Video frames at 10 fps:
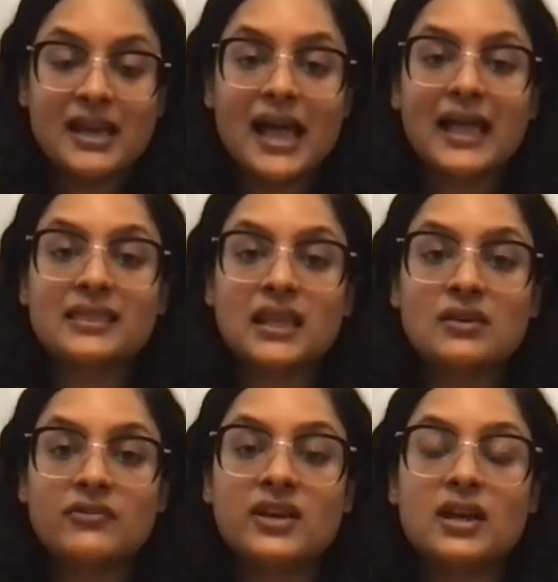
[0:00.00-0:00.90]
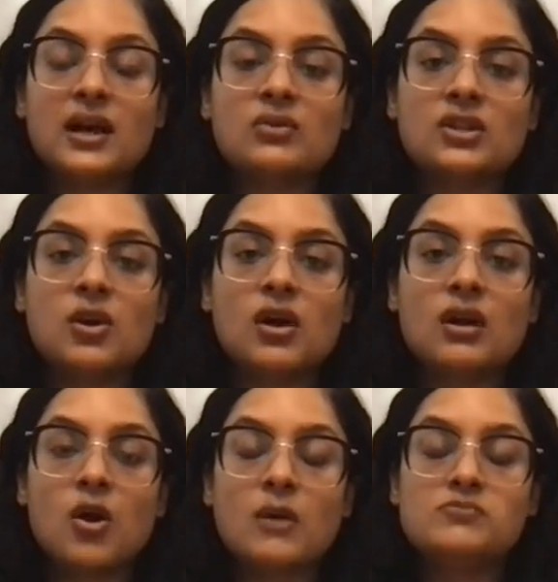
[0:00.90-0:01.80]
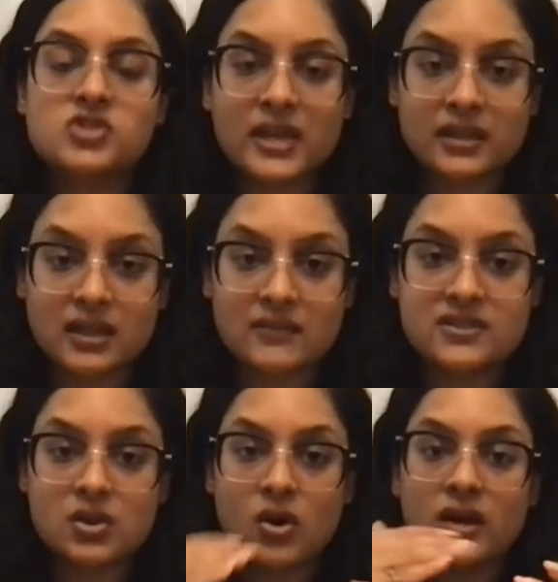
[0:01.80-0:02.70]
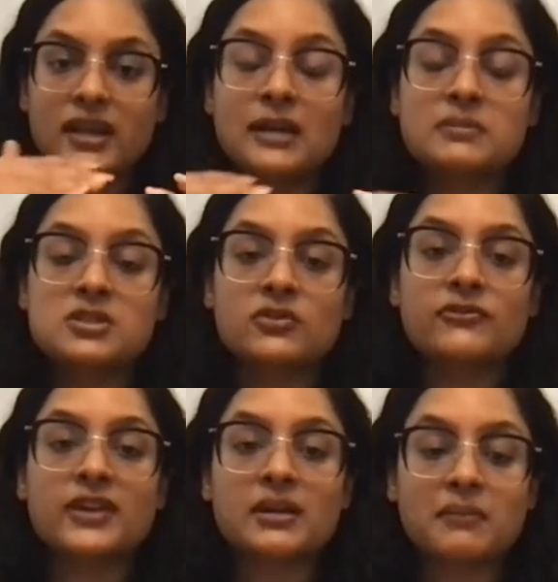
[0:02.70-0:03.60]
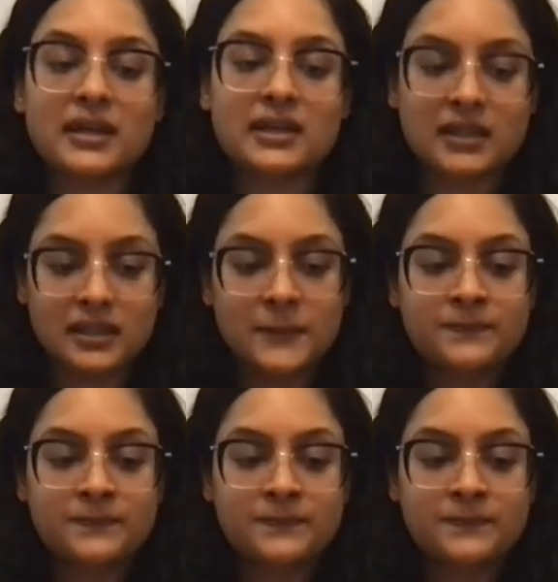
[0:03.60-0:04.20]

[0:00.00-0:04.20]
and then figure out your objectives or able to fragment it.